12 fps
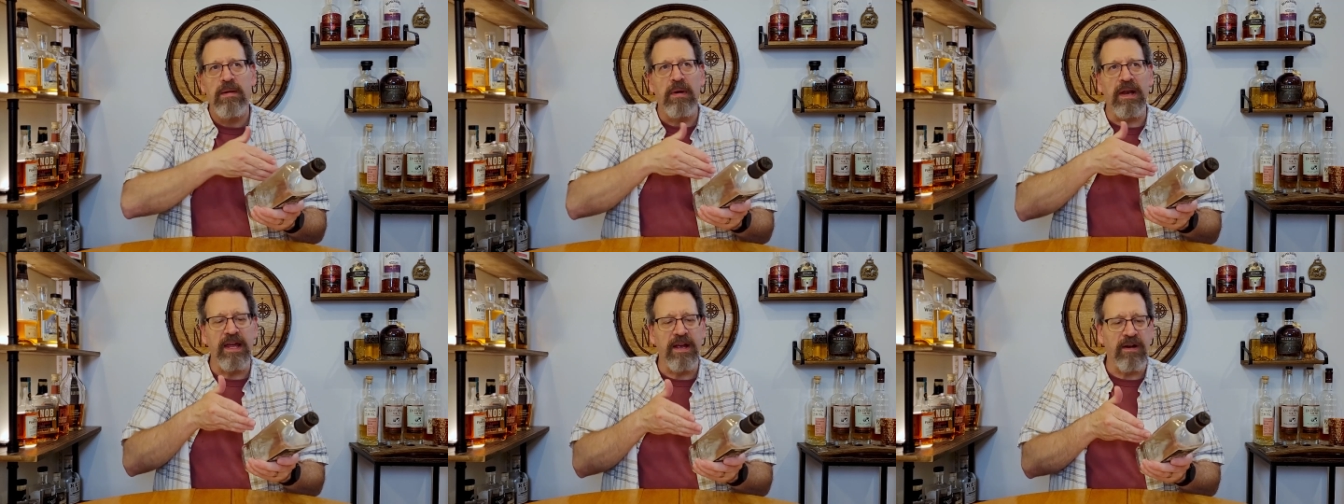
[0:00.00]

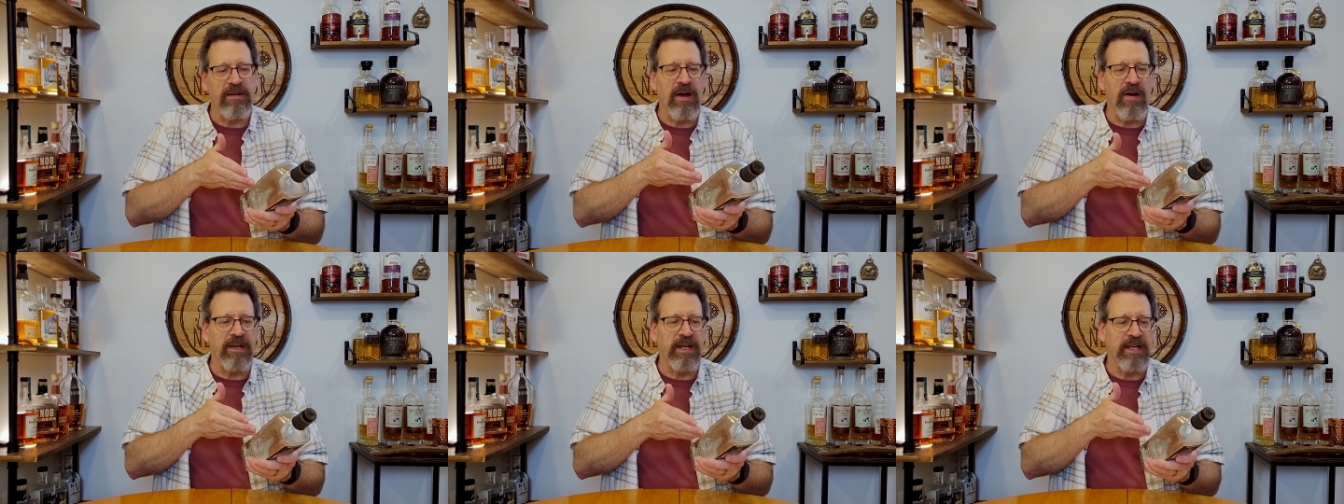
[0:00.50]
but here
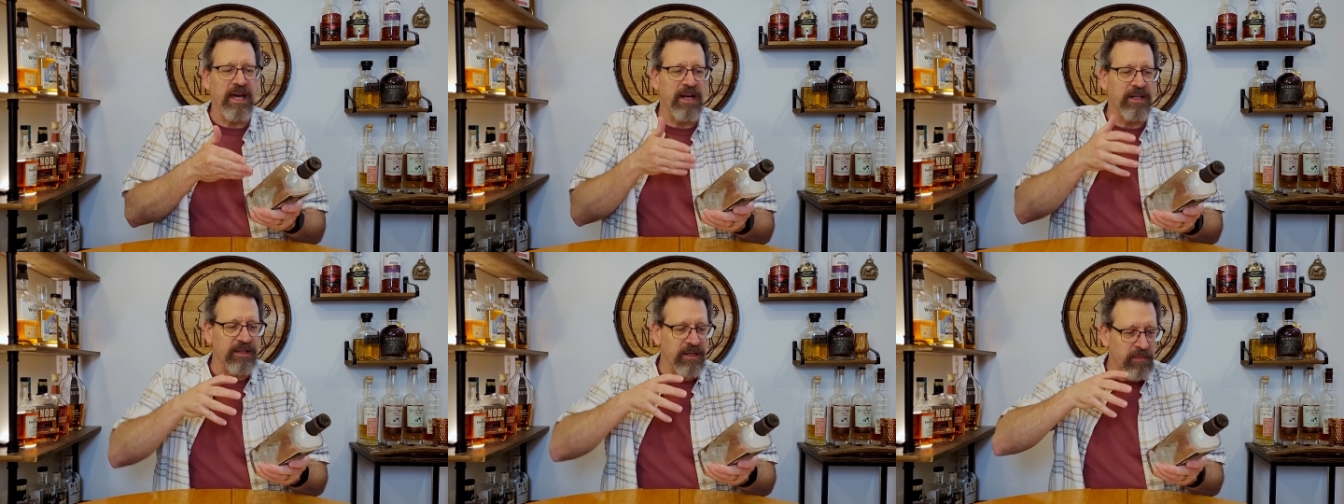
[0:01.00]
now I can get
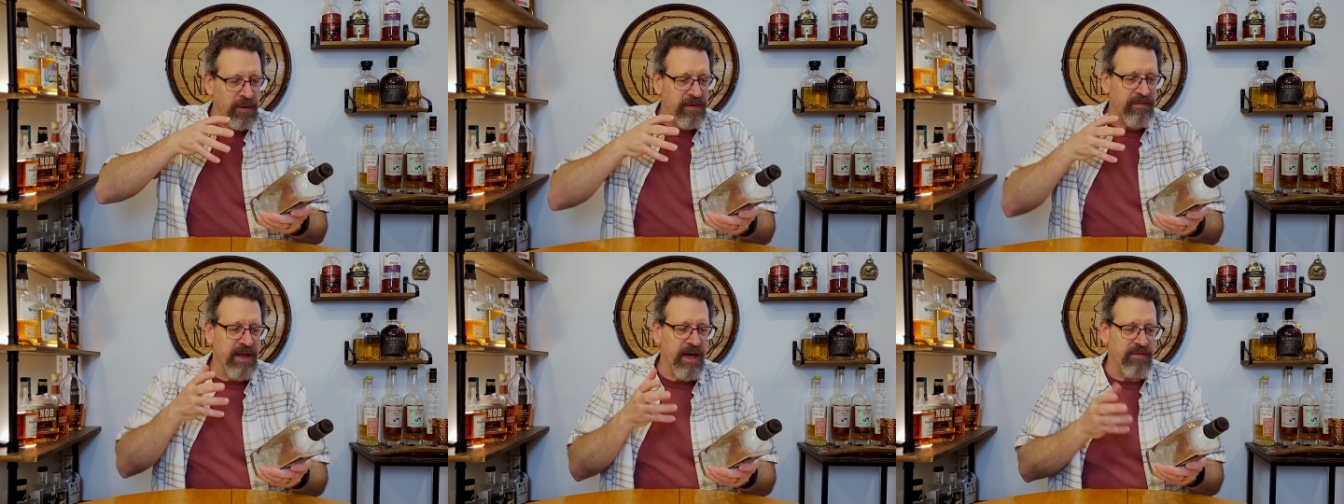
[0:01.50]
a little bit
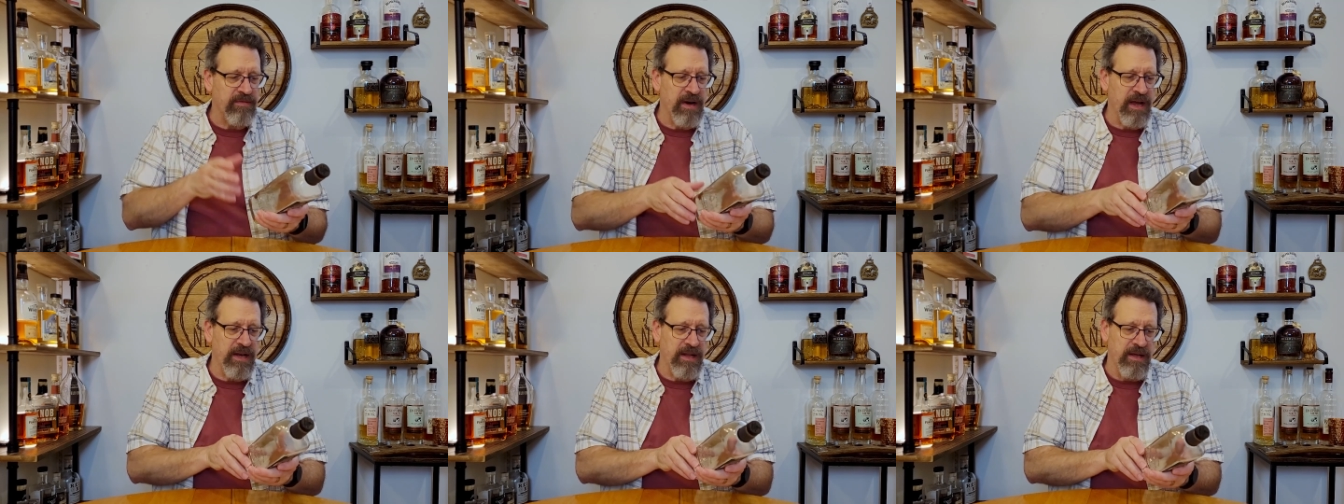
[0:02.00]
of that
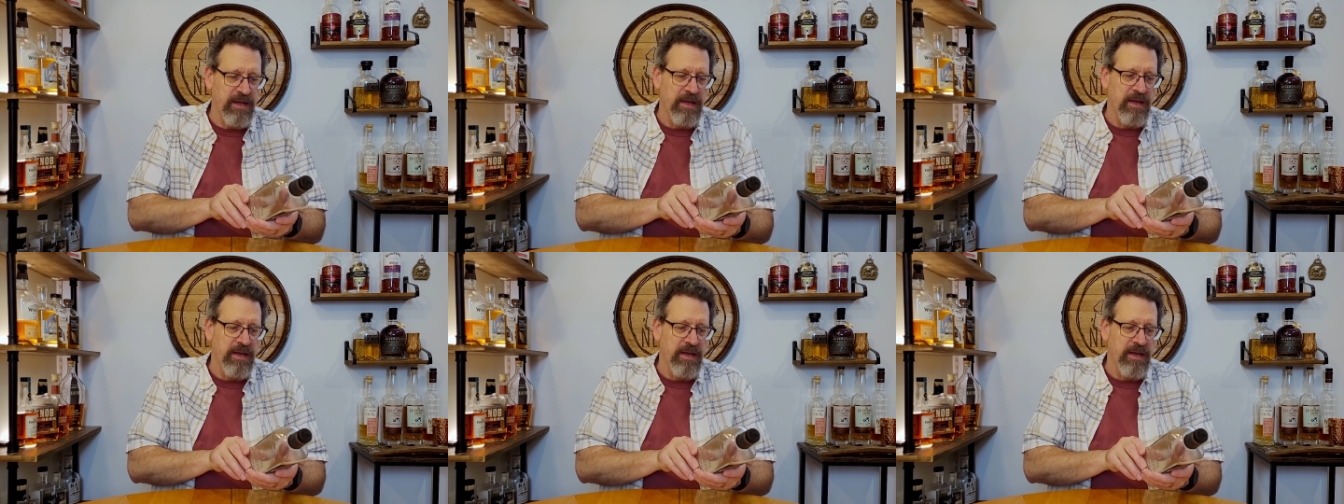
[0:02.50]
red,